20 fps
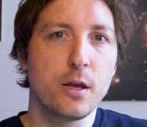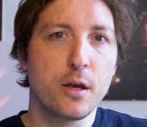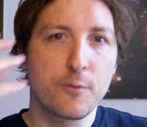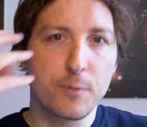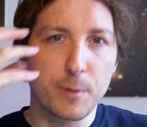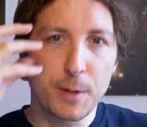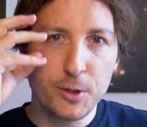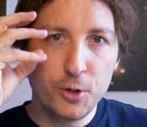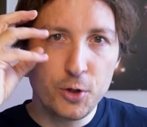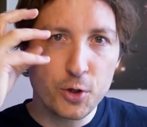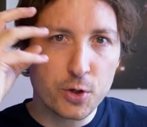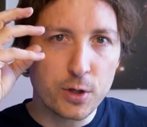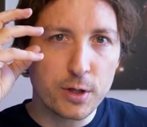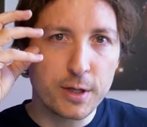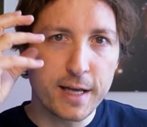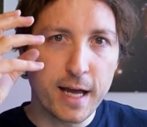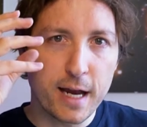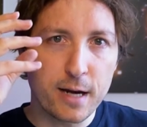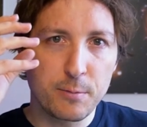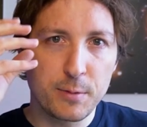From unusual
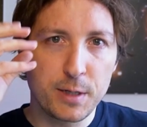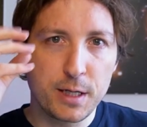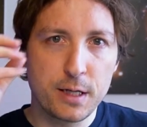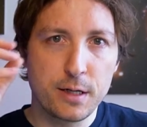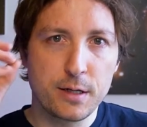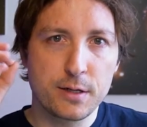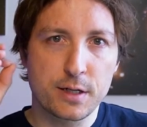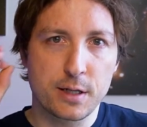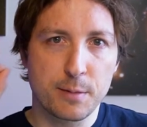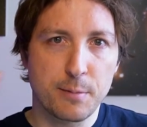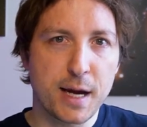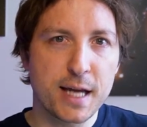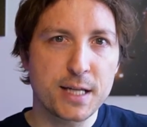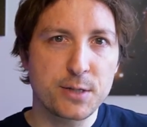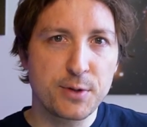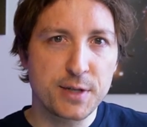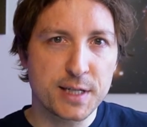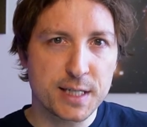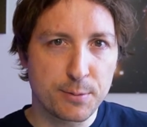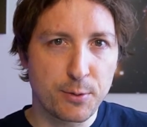anatomy to the mites
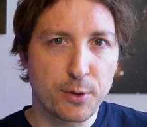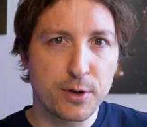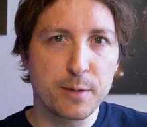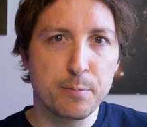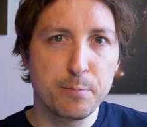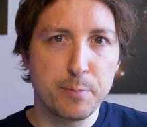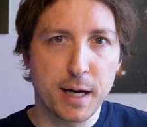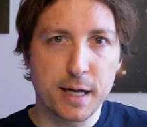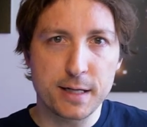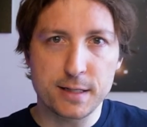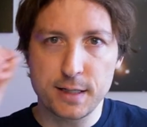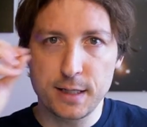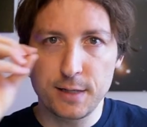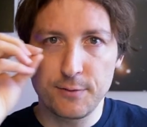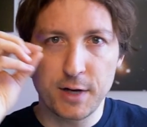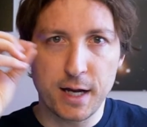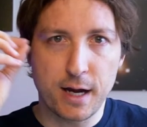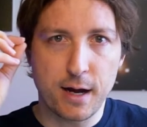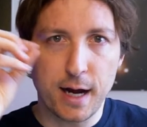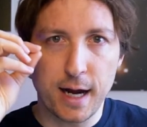with exploding butts that live
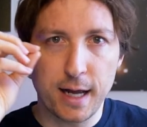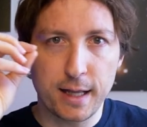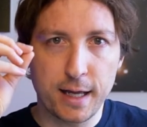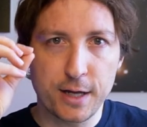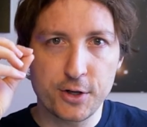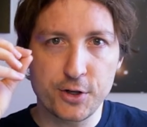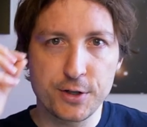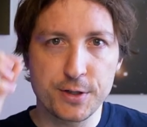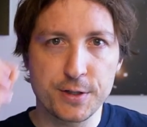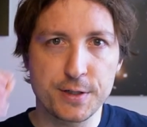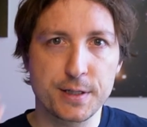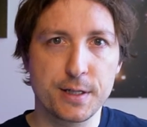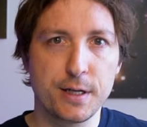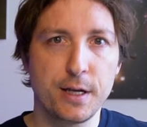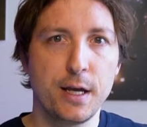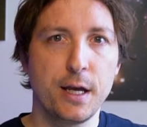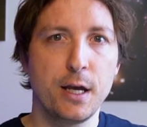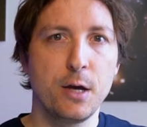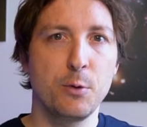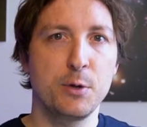in our eyelashes,
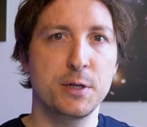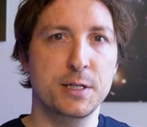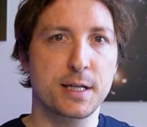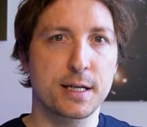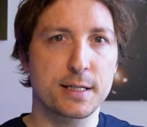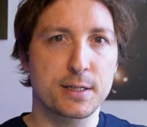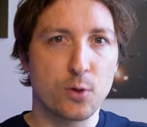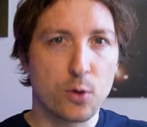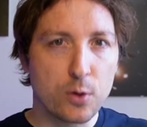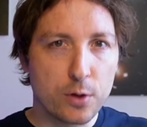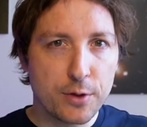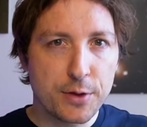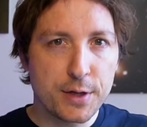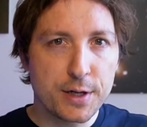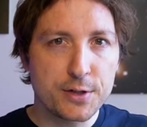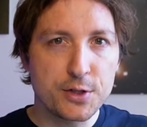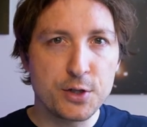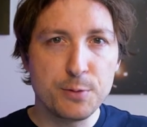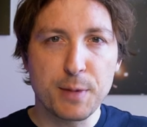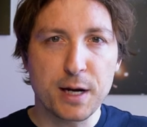we discuss all the
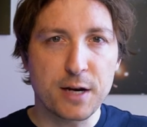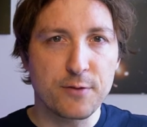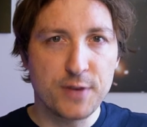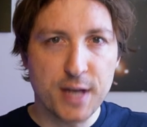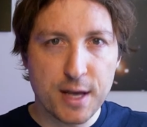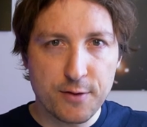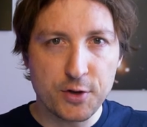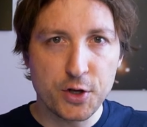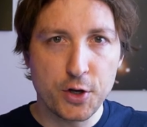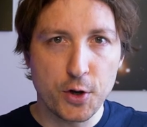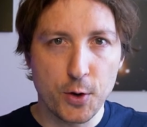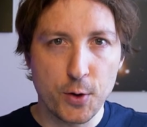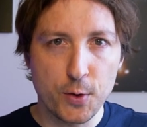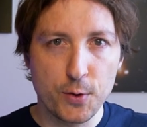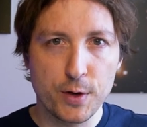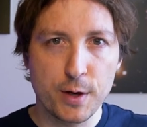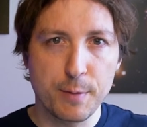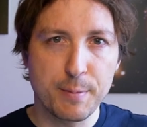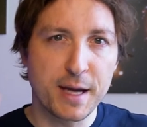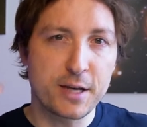things you might have never
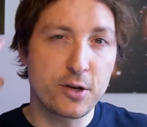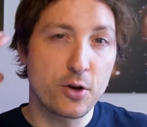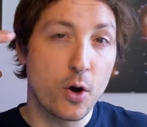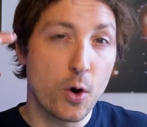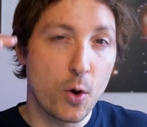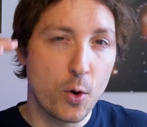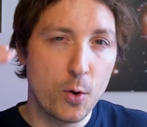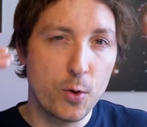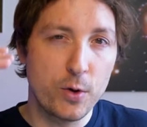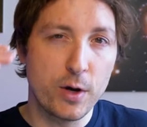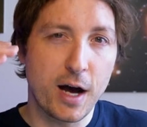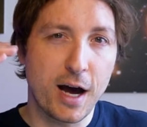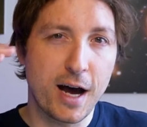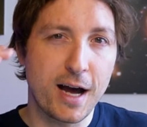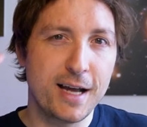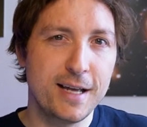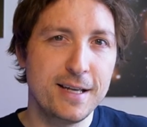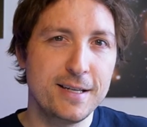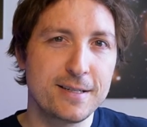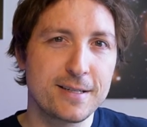known about your own
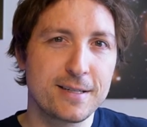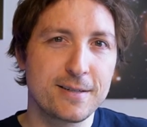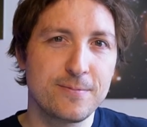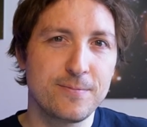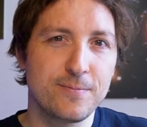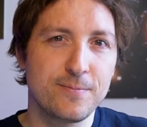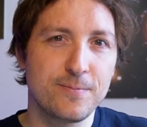eyes.